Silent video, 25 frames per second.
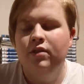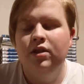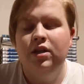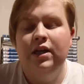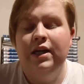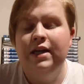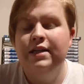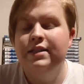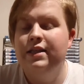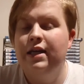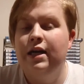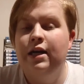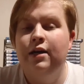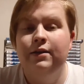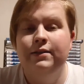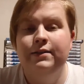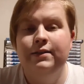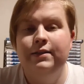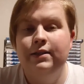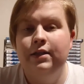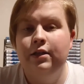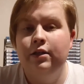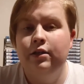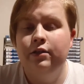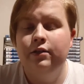I
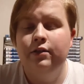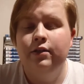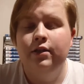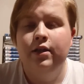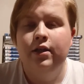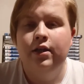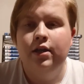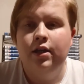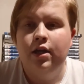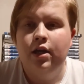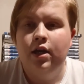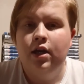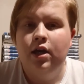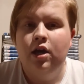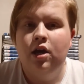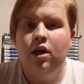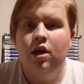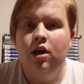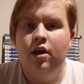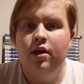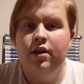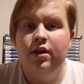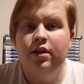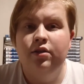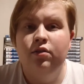don't know.
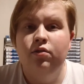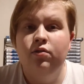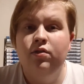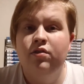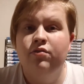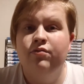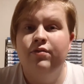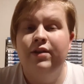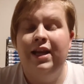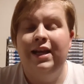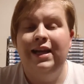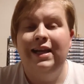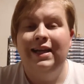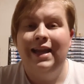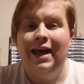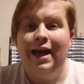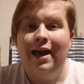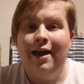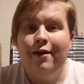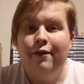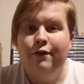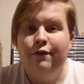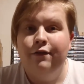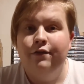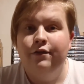And all that's really
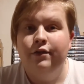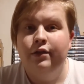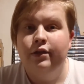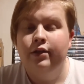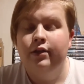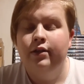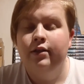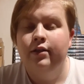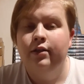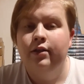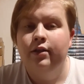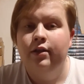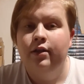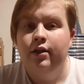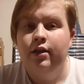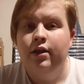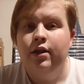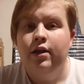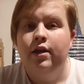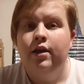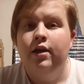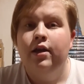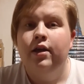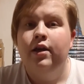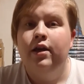left
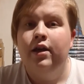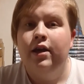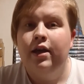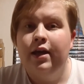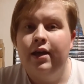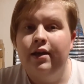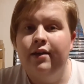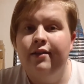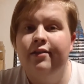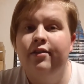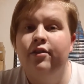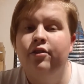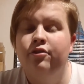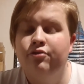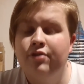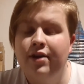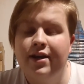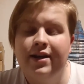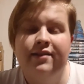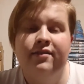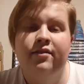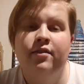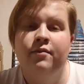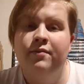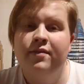is the
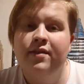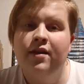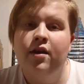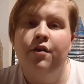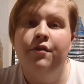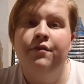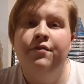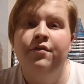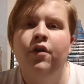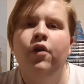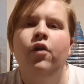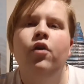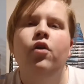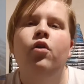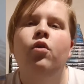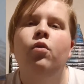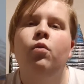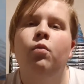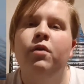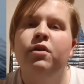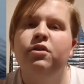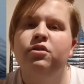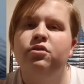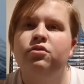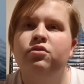dregs themselves,
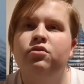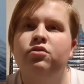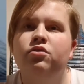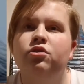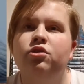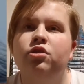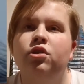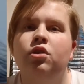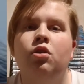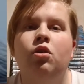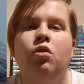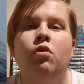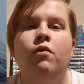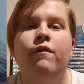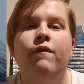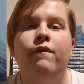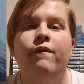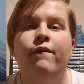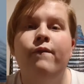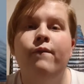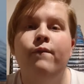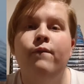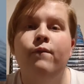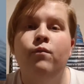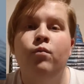which,
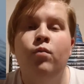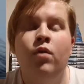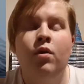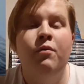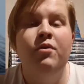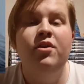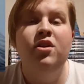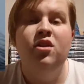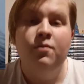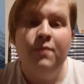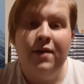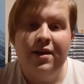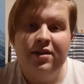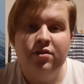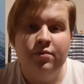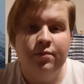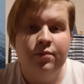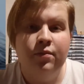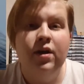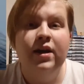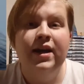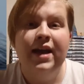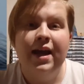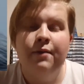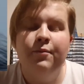well, one of the better
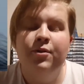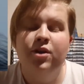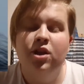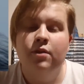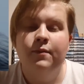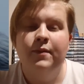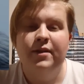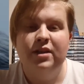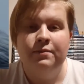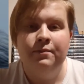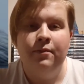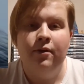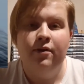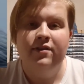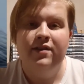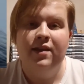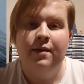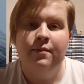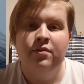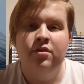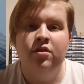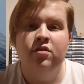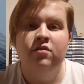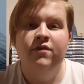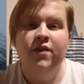parts of the
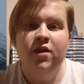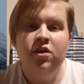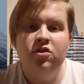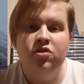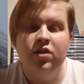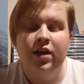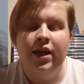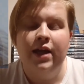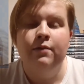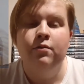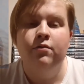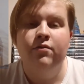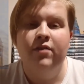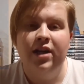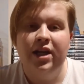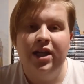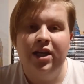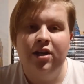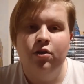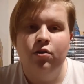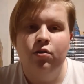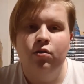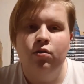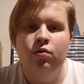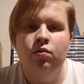episode. Visually, were really
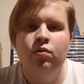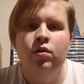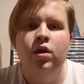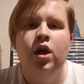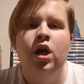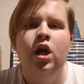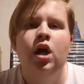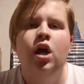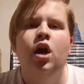cool.